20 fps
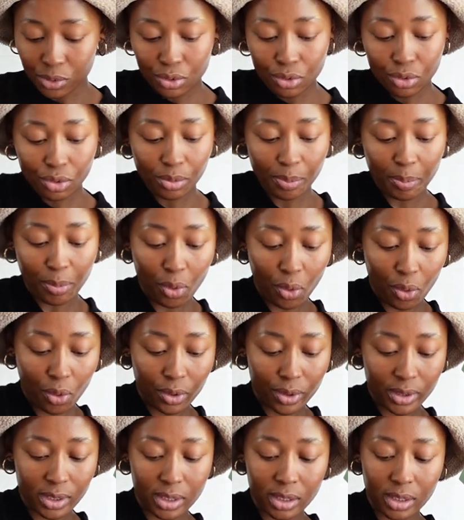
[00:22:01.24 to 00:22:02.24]
also
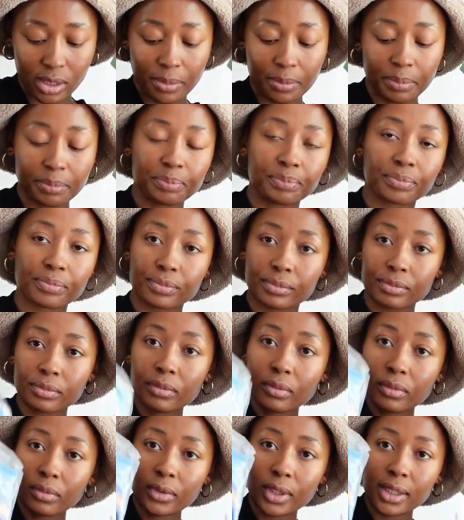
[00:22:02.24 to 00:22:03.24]
bought
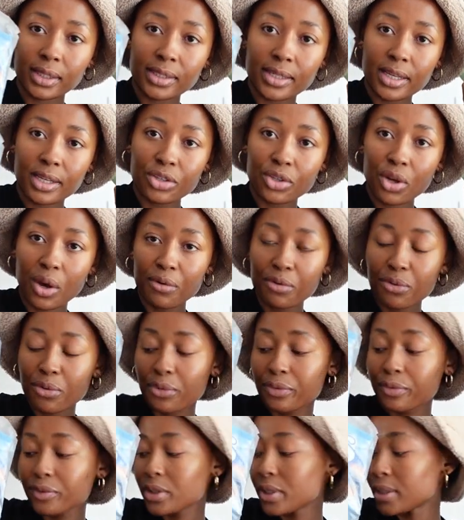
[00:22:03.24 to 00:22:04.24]
Stay
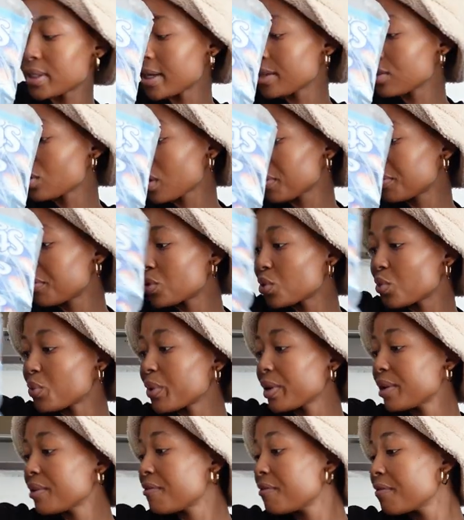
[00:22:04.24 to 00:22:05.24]
Soft
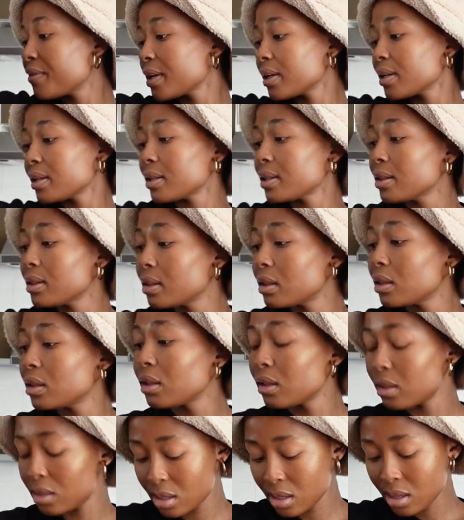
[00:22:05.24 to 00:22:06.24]
Refill.
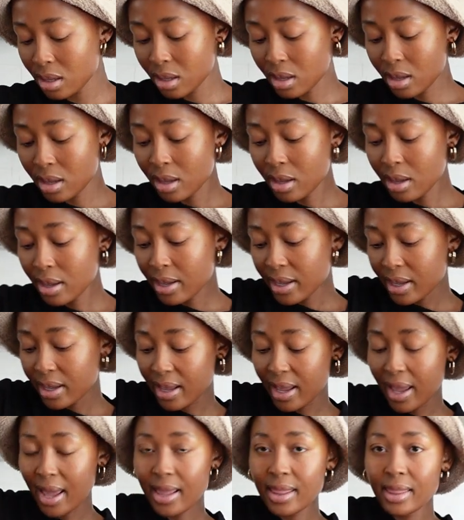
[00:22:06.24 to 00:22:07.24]

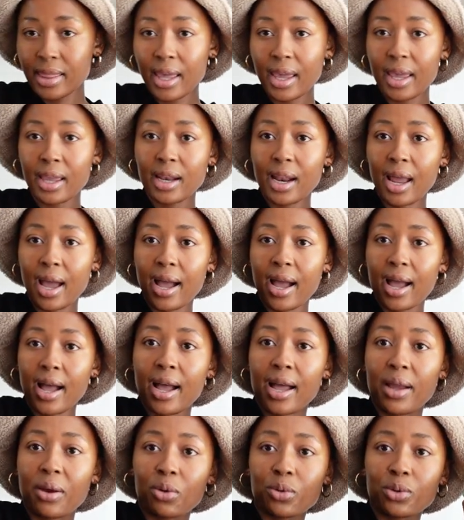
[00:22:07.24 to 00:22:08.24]
And then
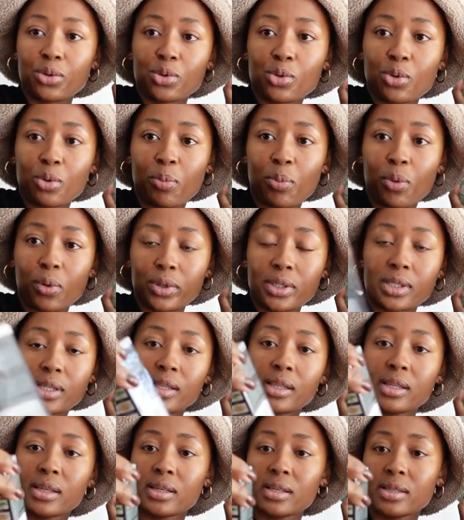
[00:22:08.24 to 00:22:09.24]
I also bought
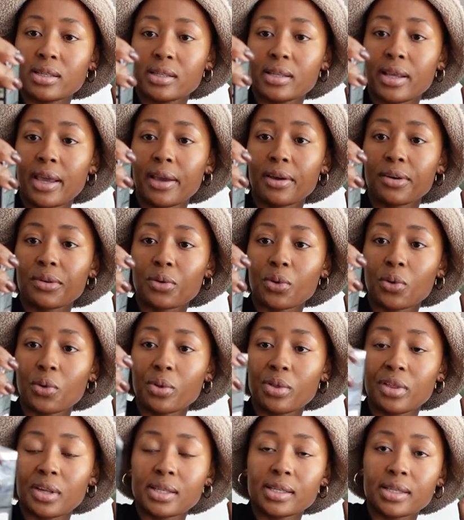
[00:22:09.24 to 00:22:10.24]
this hair
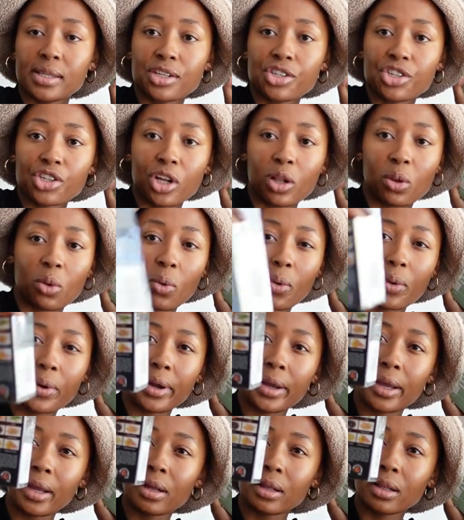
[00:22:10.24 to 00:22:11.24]
growth essential
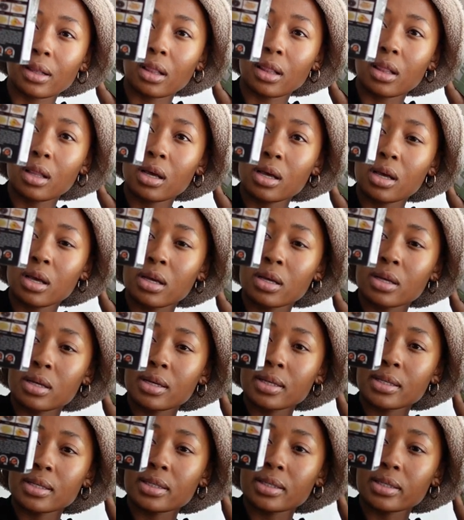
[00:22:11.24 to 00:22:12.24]
oil
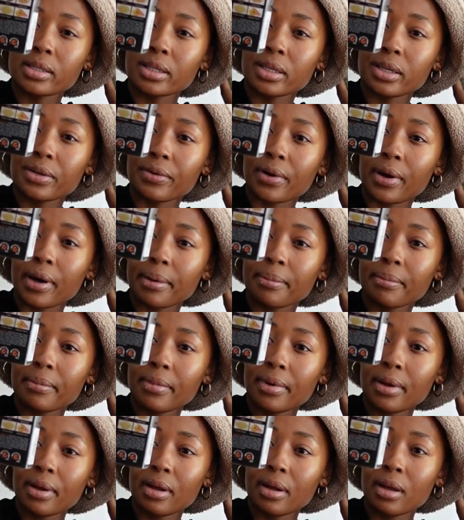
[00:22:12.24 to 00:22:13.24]

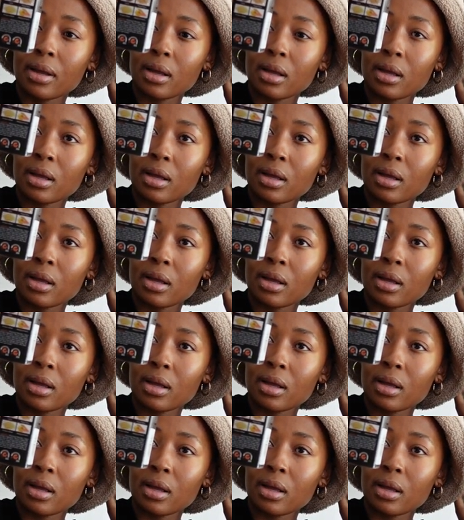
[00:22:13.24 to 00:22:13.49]
serum.